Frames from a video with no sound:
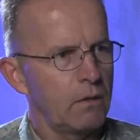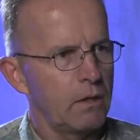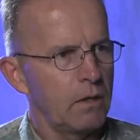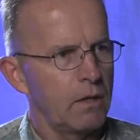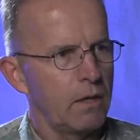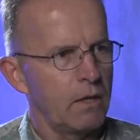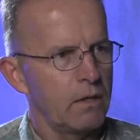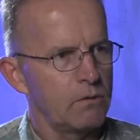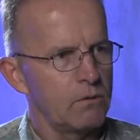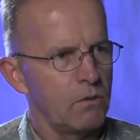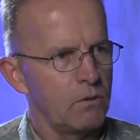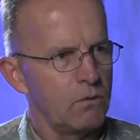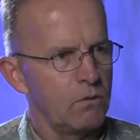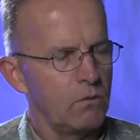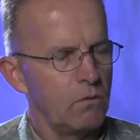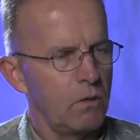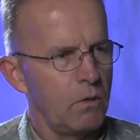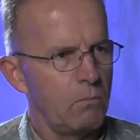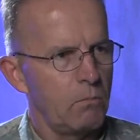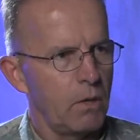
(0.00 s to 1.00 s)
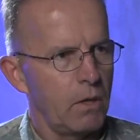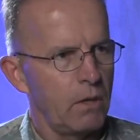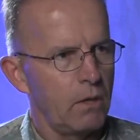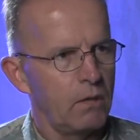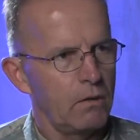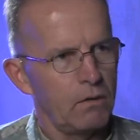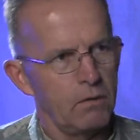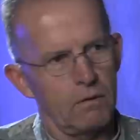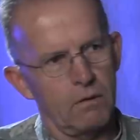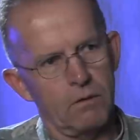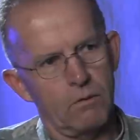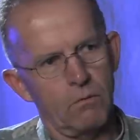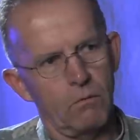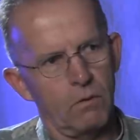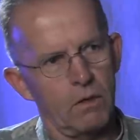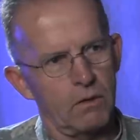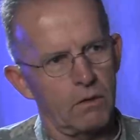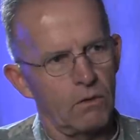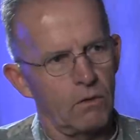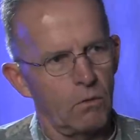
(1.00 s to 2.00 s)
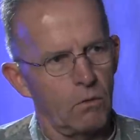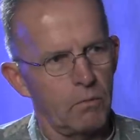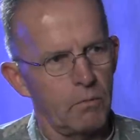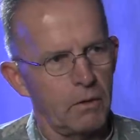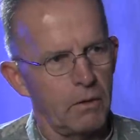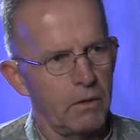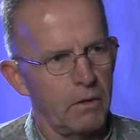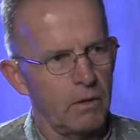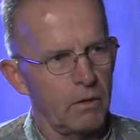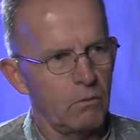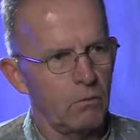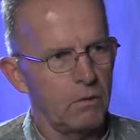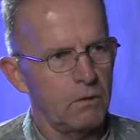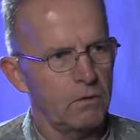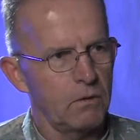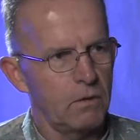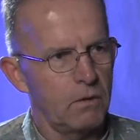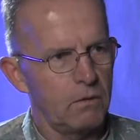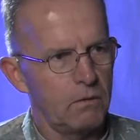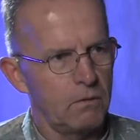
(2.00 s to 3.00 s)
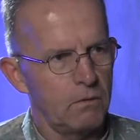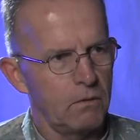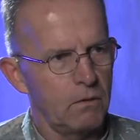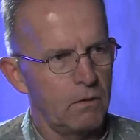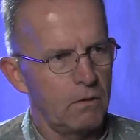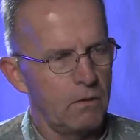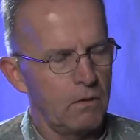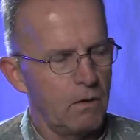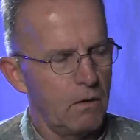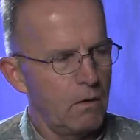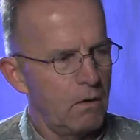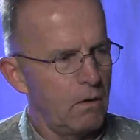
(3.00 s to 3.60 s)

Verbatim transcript: you got hazardous duty pay, and you get to work in the open air, which I enjoyed.